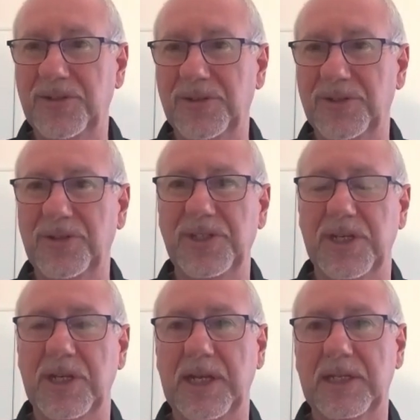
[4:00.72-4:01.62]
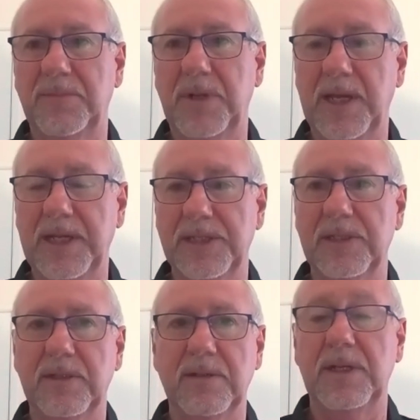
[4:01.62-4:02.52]
onto these connector plates,
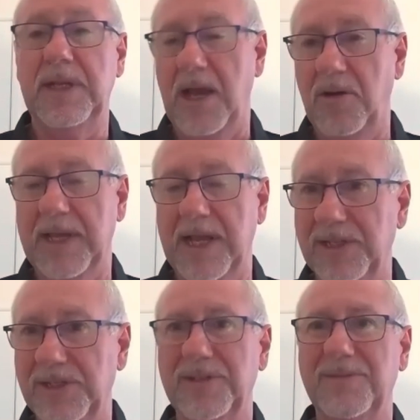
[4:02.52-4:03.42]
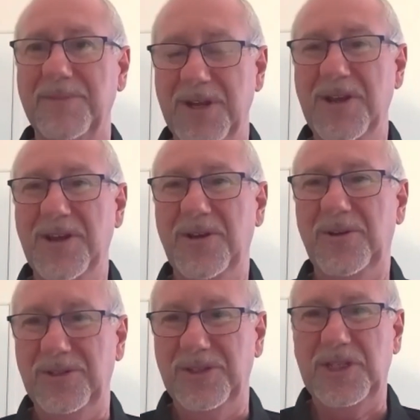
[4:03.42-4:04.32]
and nail guns and
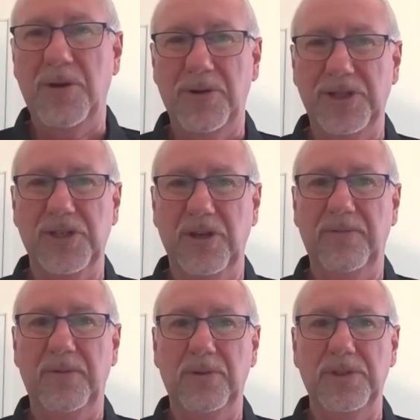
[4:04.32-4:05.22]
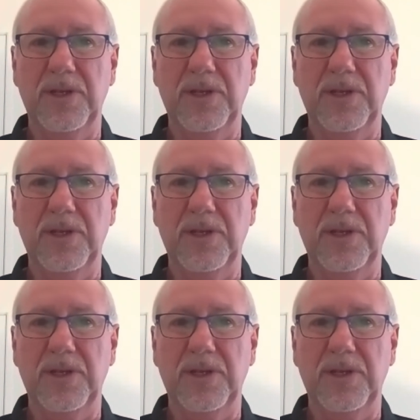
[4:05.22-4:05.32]
so on and so forth.